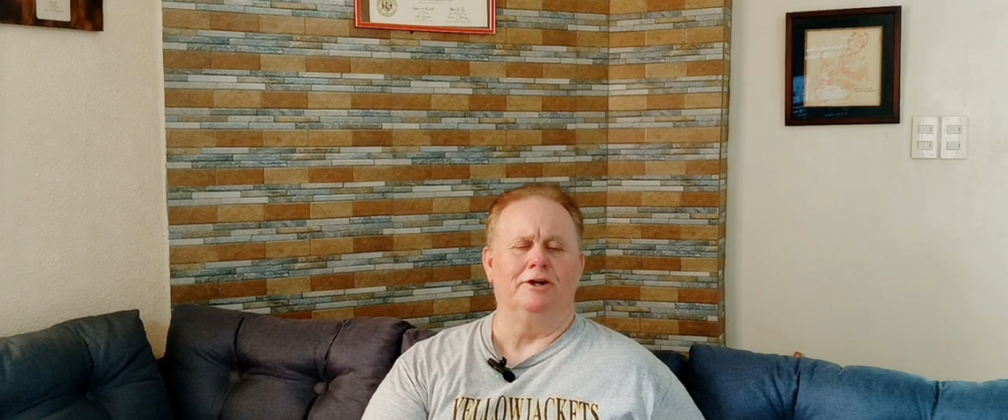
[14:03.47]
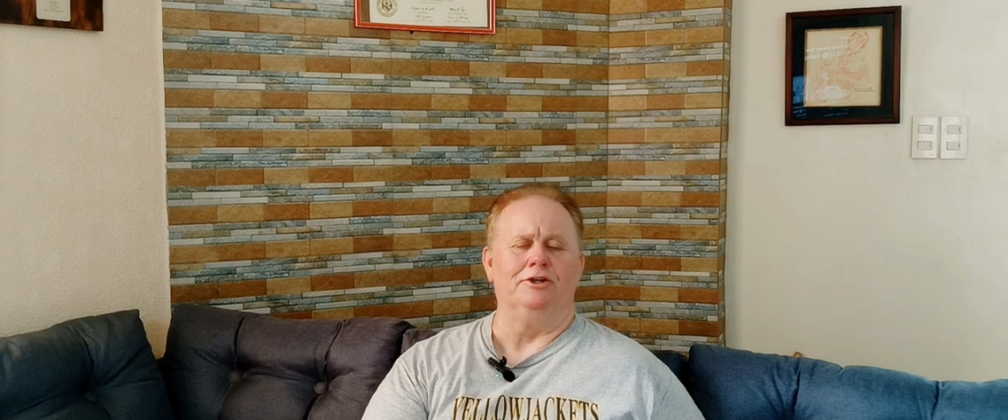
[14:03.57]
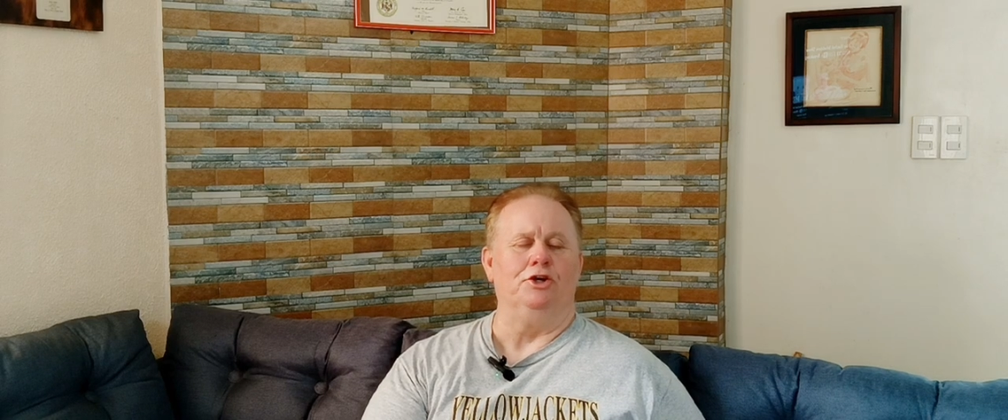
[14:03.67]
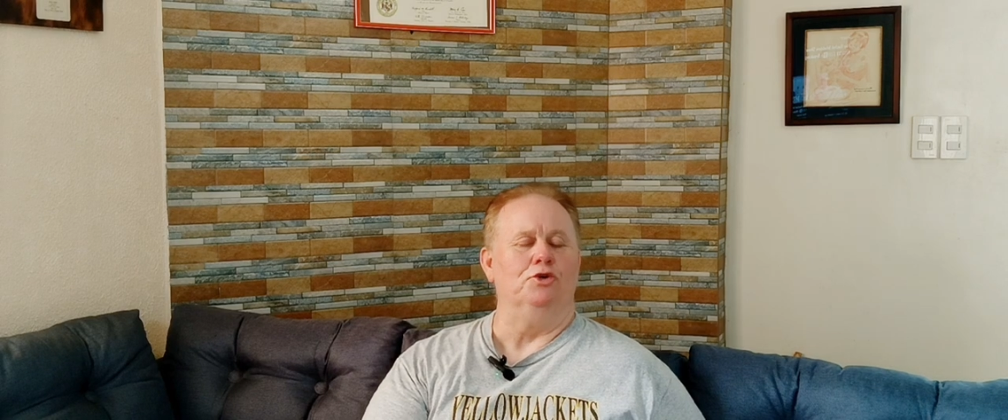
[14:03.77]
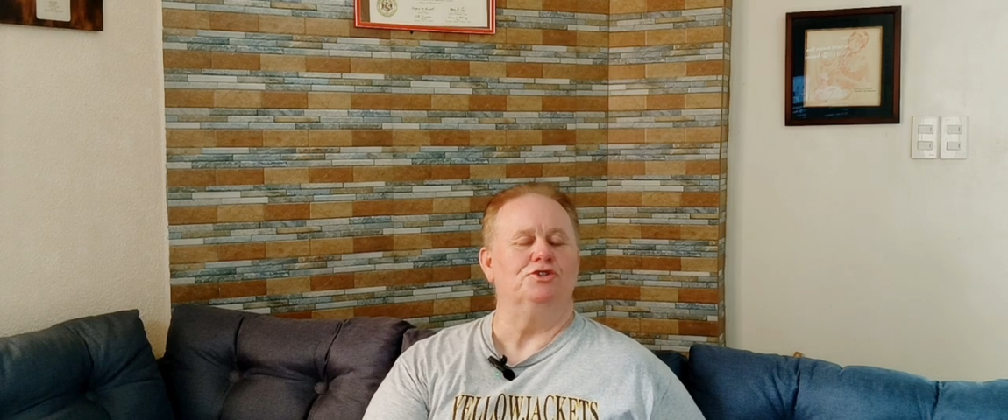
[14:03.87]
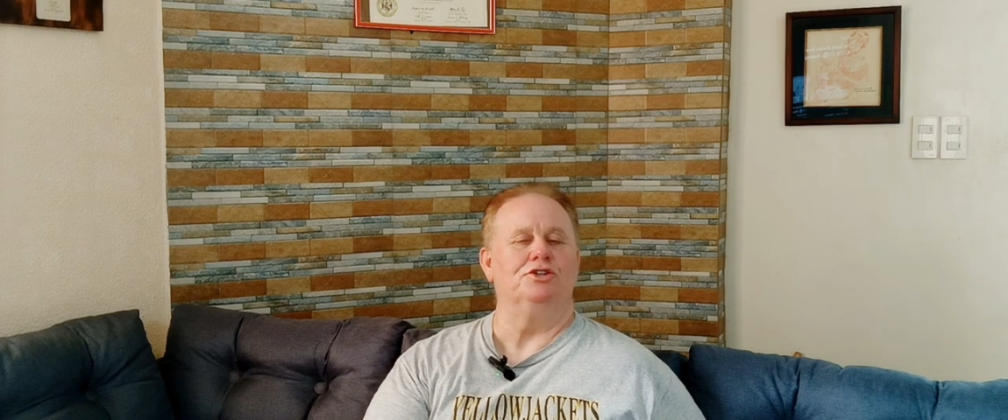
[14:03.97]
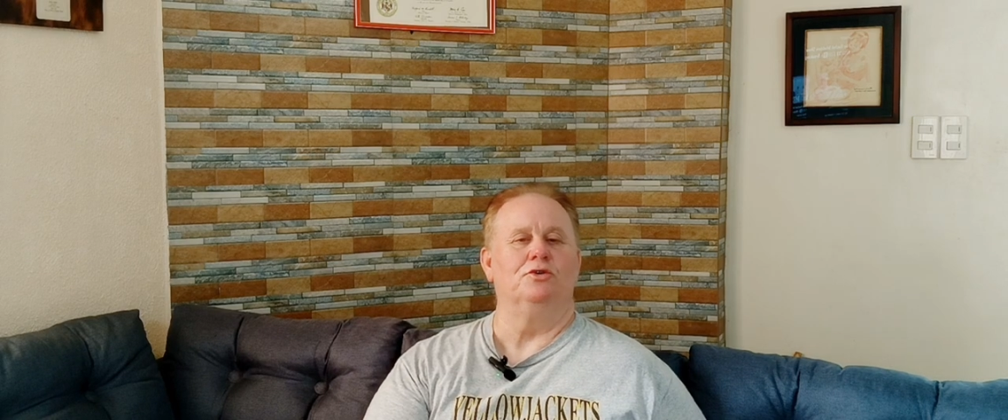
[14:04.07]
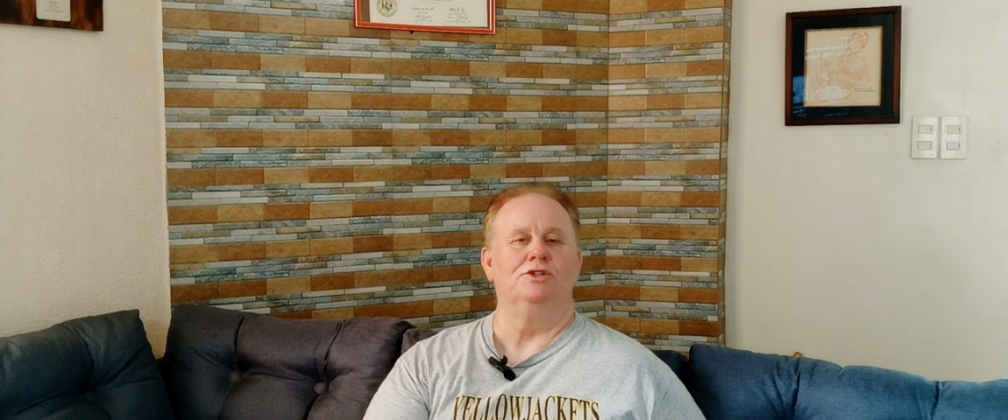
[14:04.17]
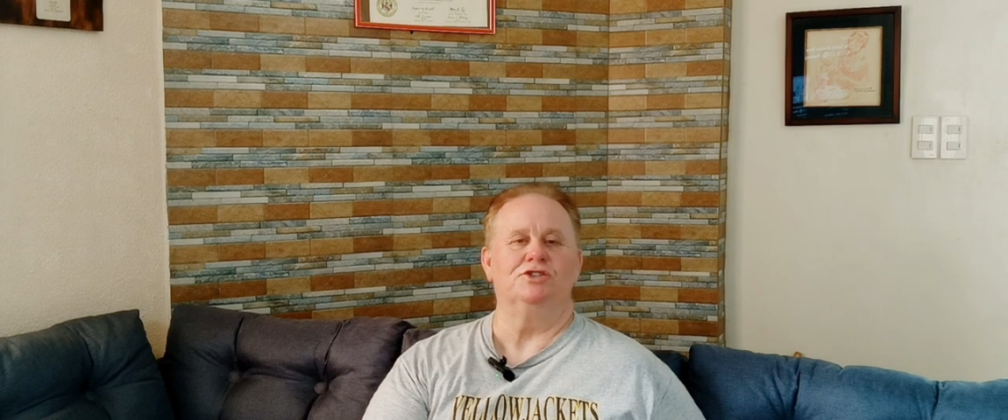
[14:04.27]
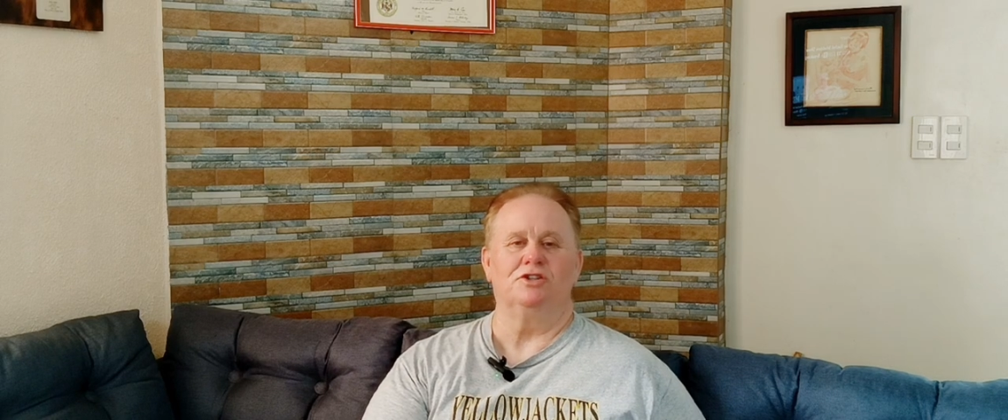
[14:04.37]
They're used
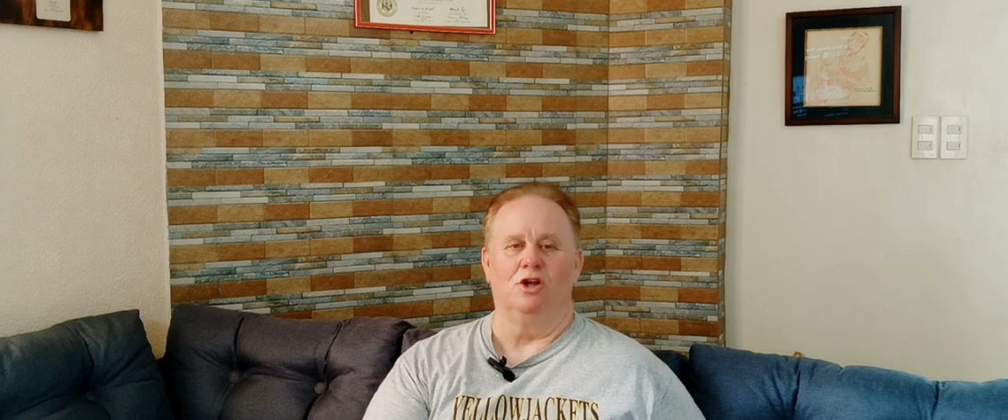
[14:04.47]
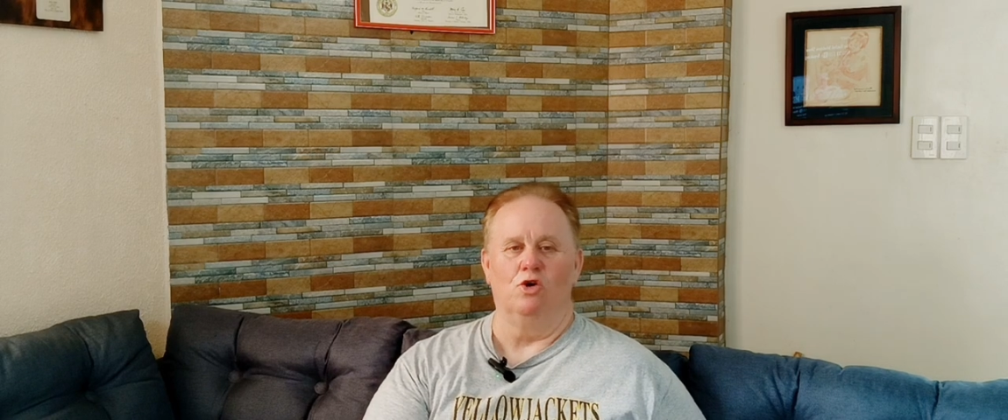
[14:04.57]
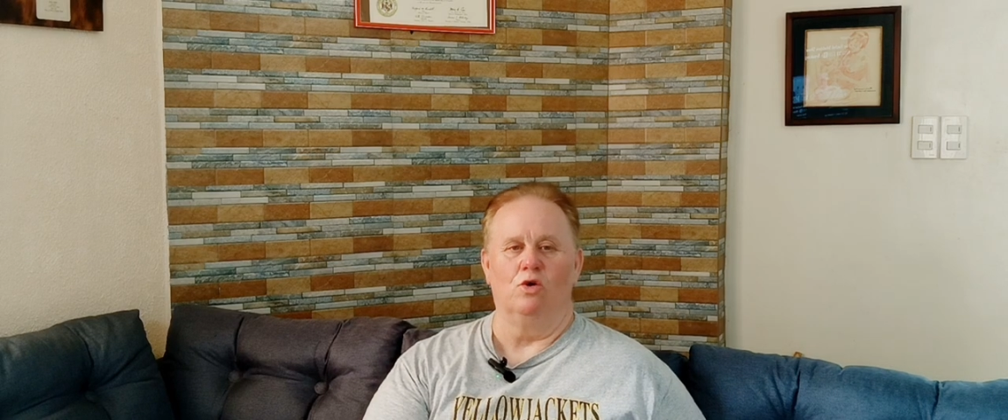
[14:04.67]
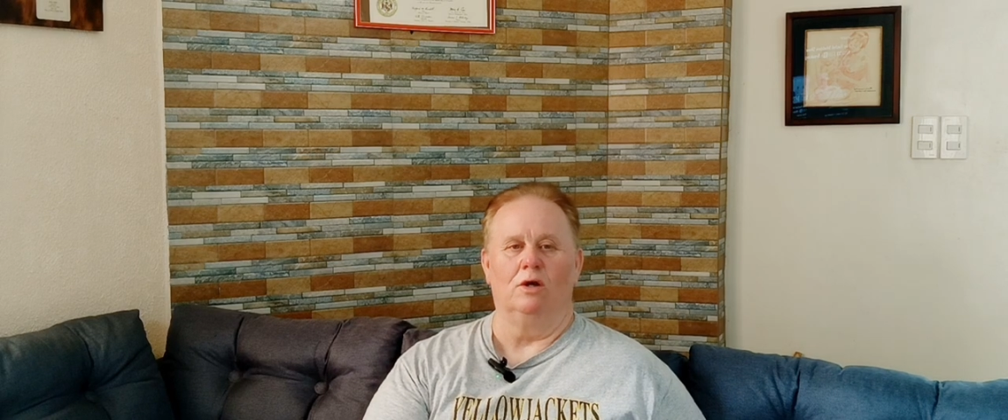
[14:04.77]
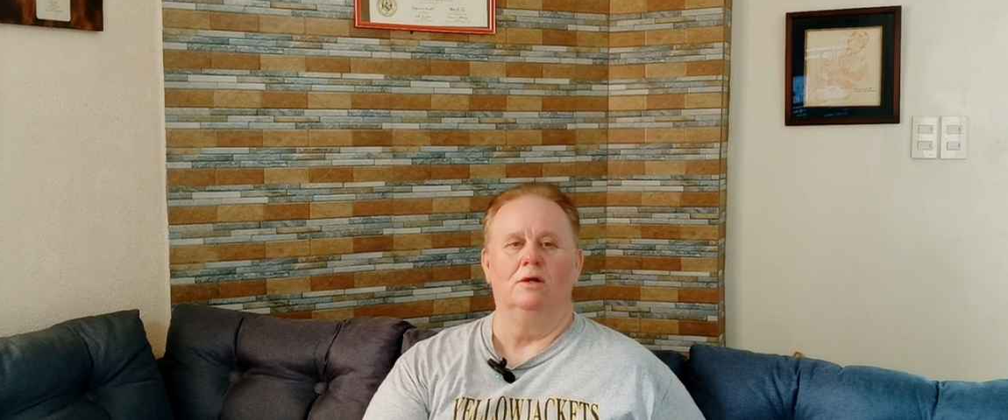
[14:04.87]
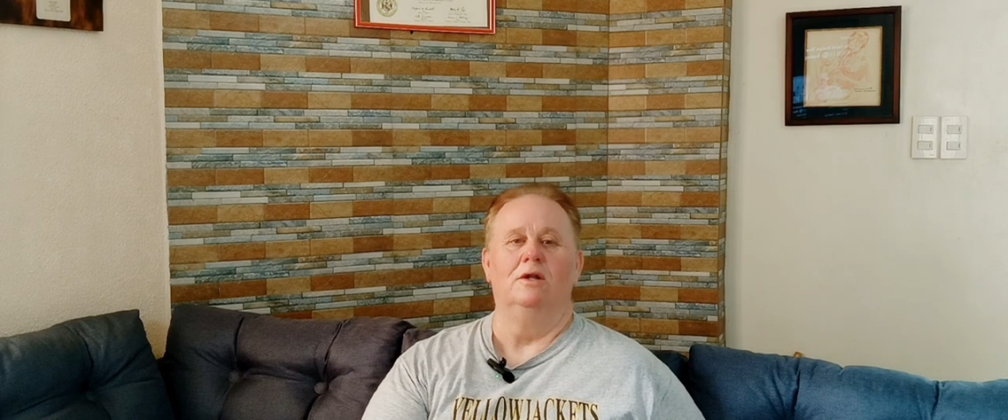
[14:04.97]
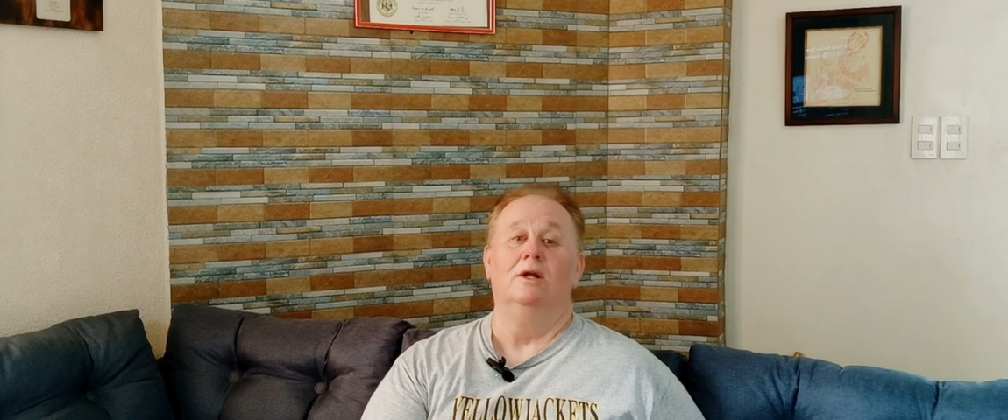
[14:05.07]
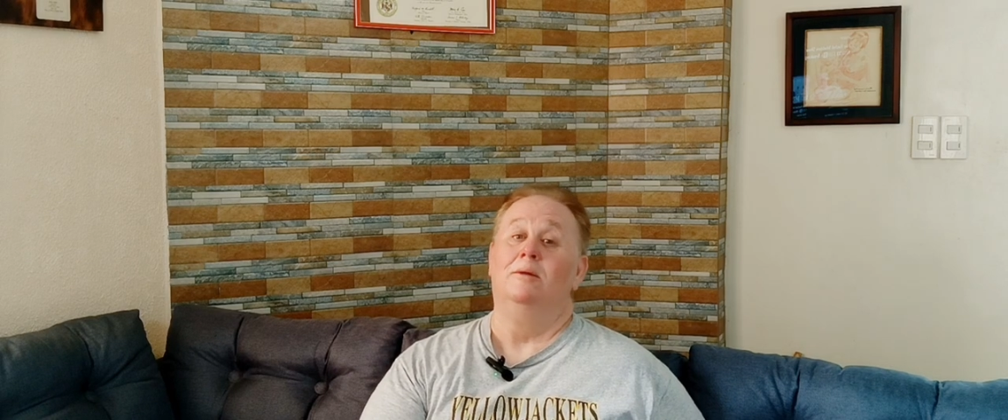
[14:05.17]
to a slower